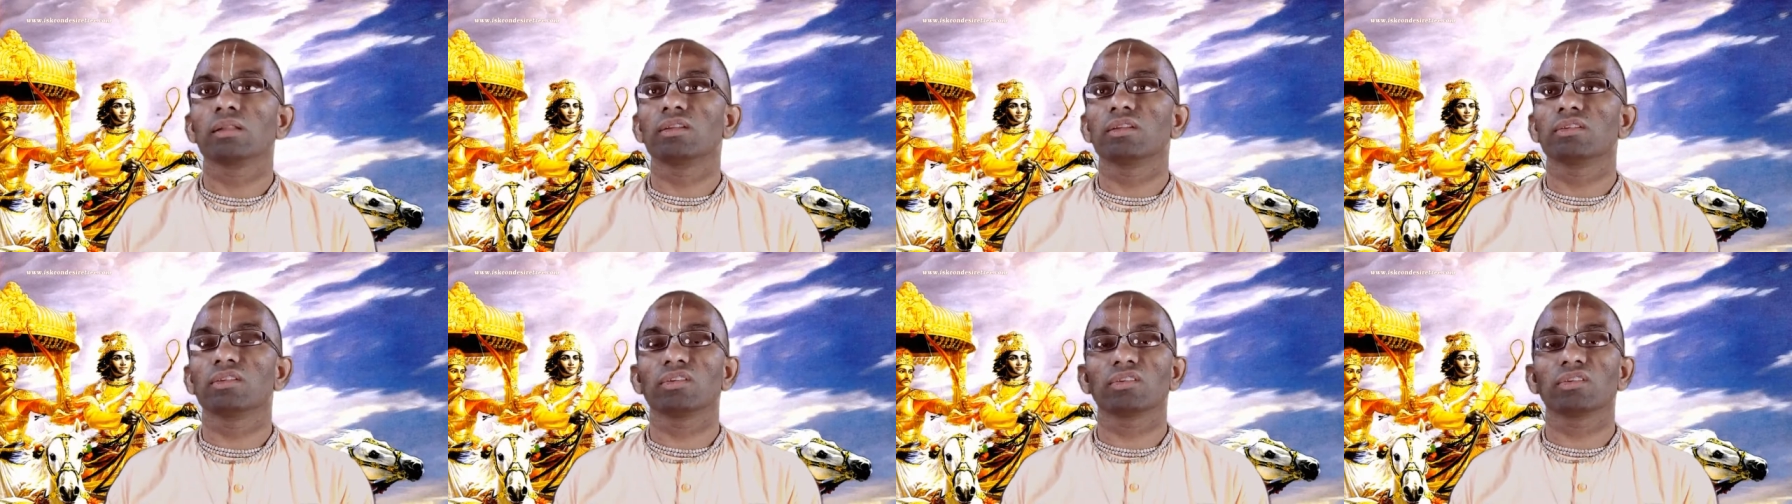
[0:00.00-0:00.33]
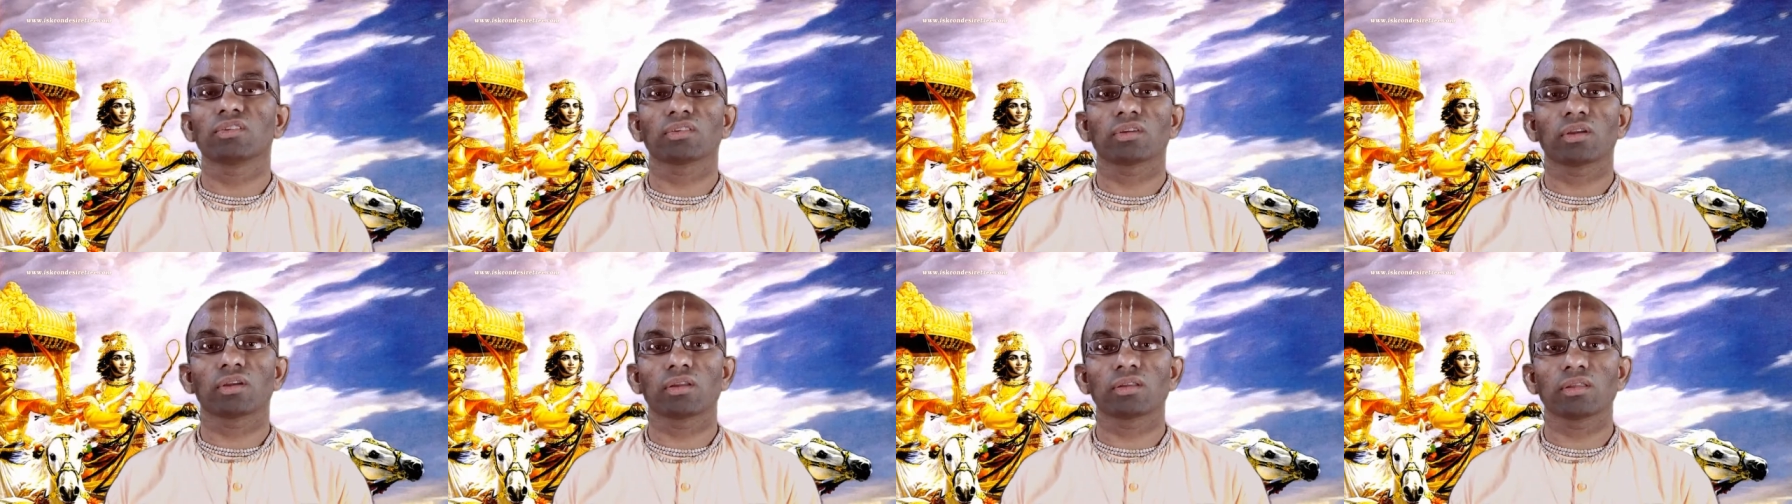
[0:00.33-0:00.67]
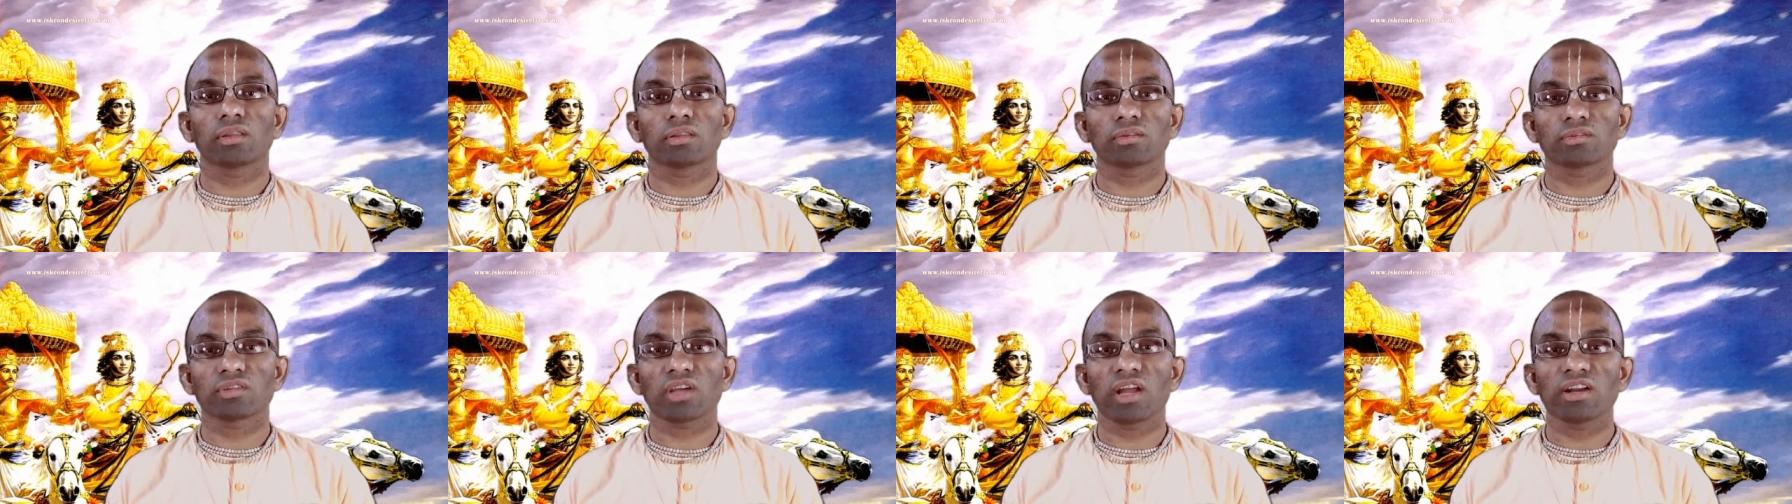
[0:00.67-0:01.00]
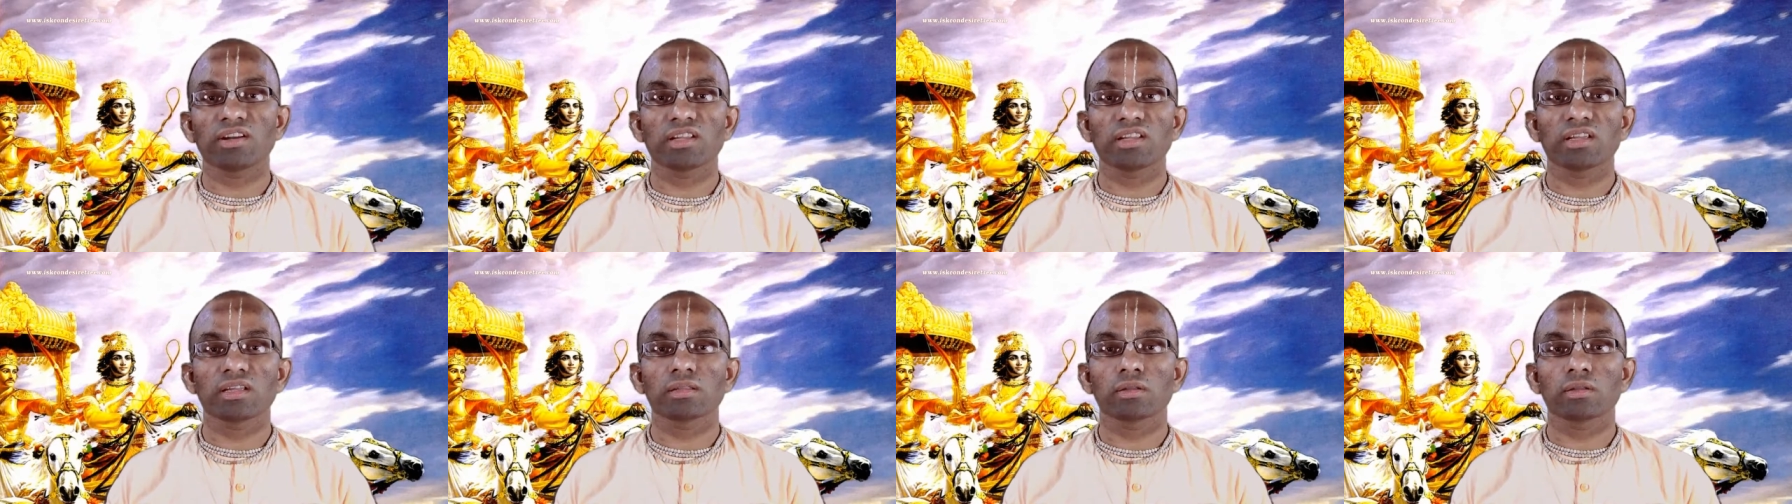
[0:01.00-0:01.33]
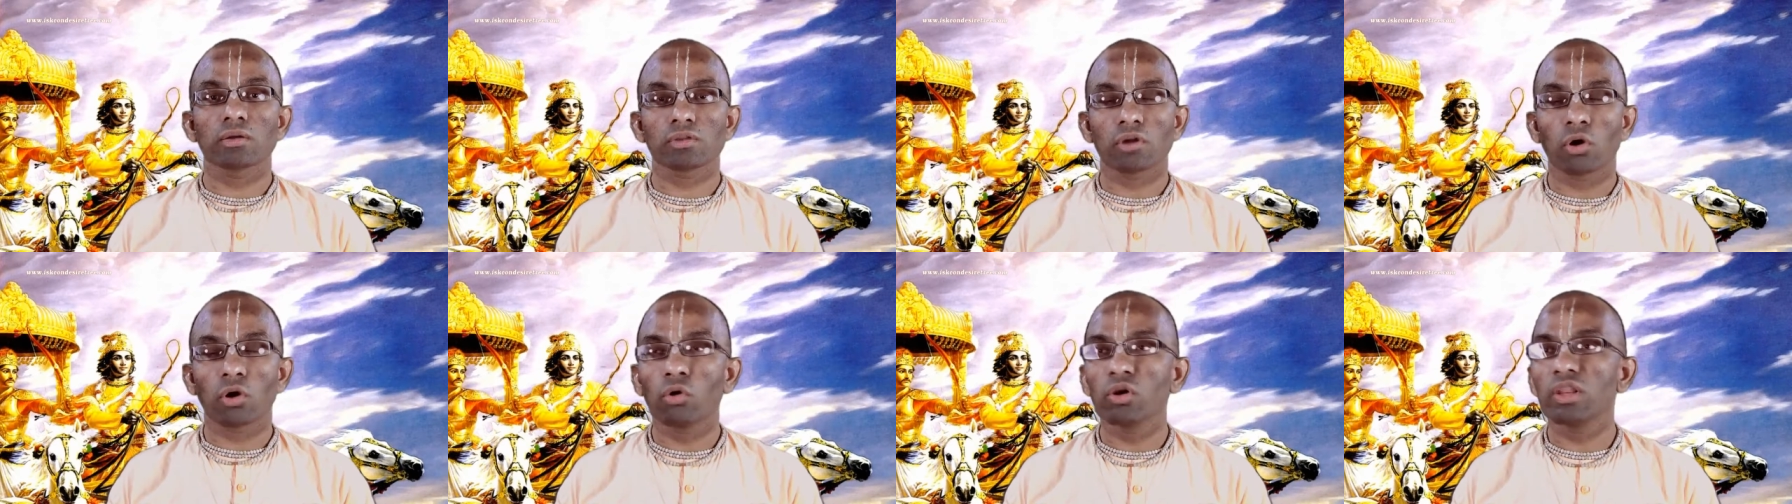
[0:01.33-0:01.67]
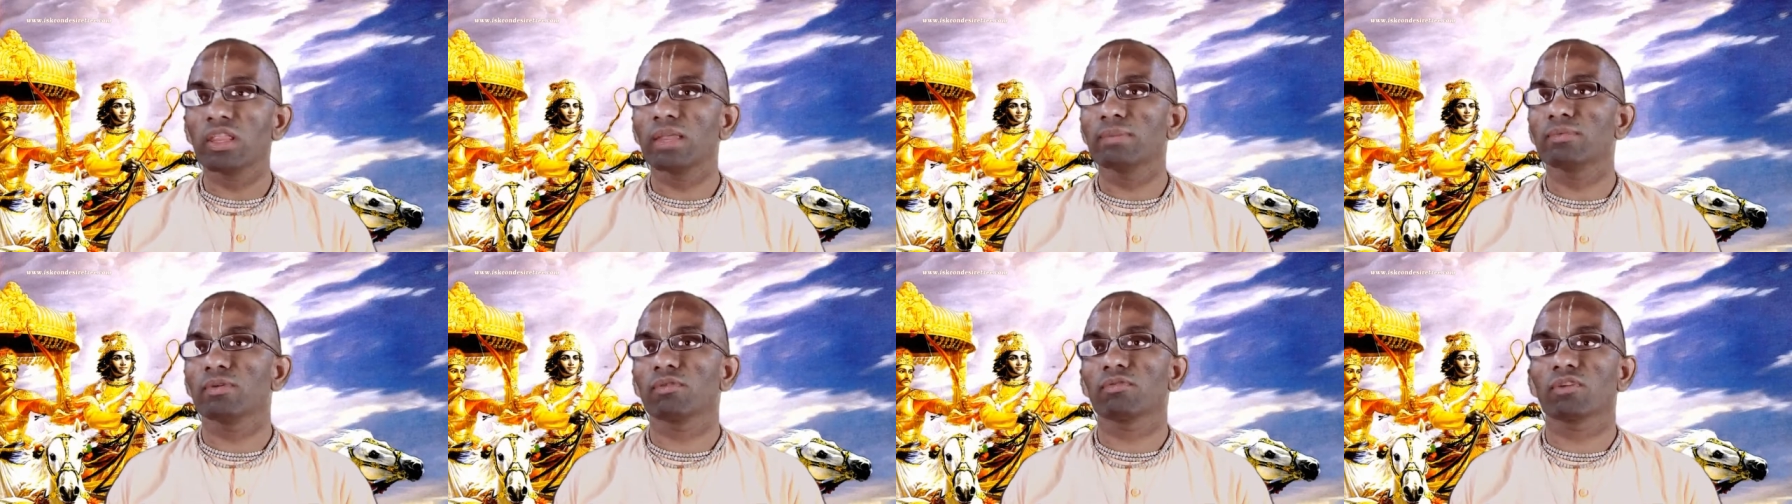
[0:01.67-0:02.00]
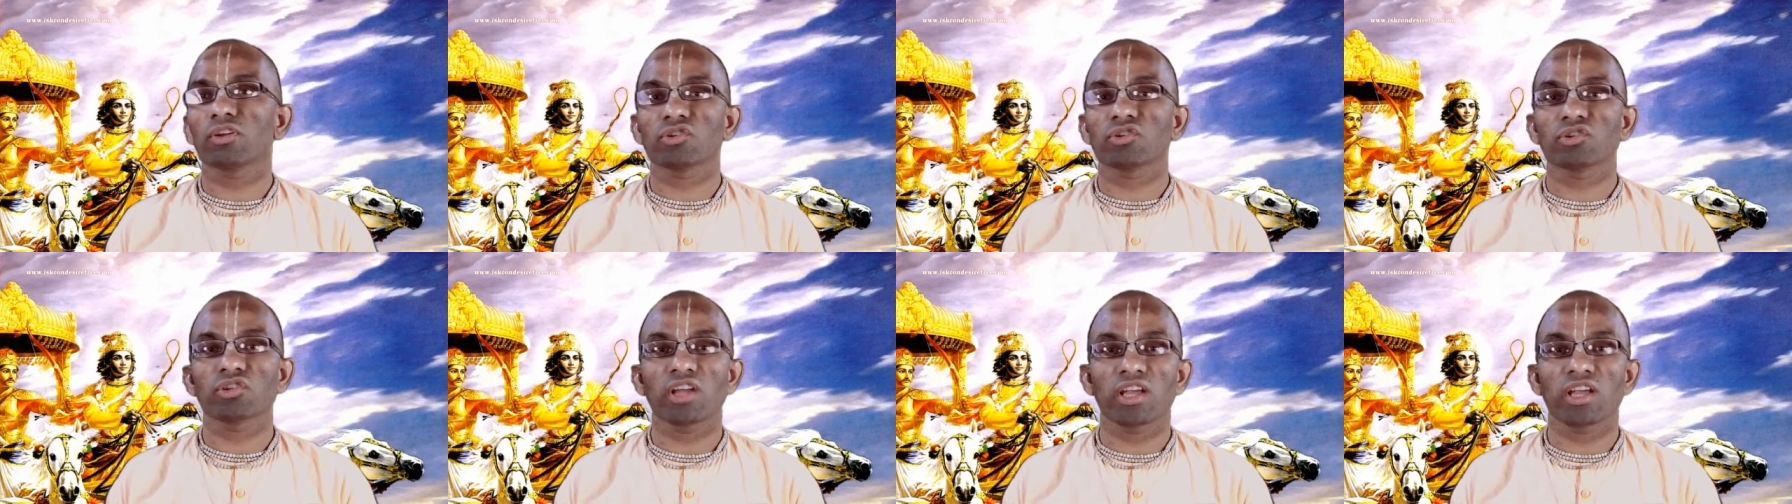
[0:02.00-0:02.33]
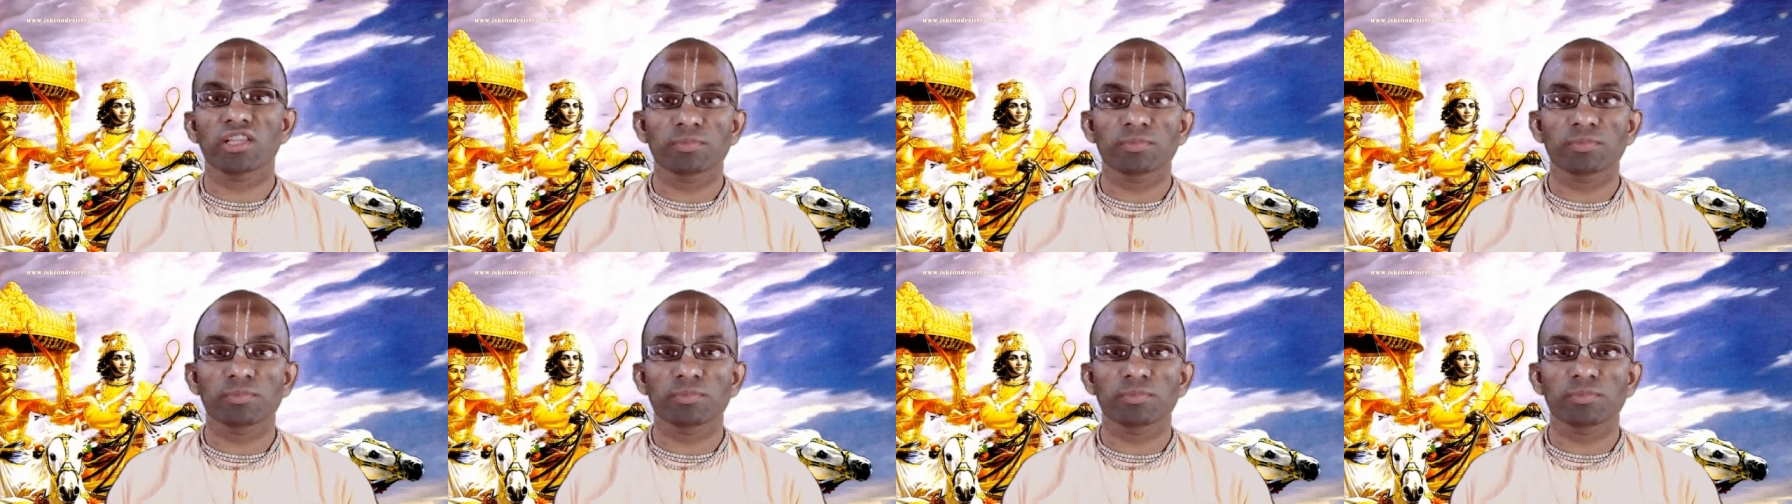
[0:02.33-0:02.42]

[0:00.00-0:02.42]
This is chanting the holy names of Krishna,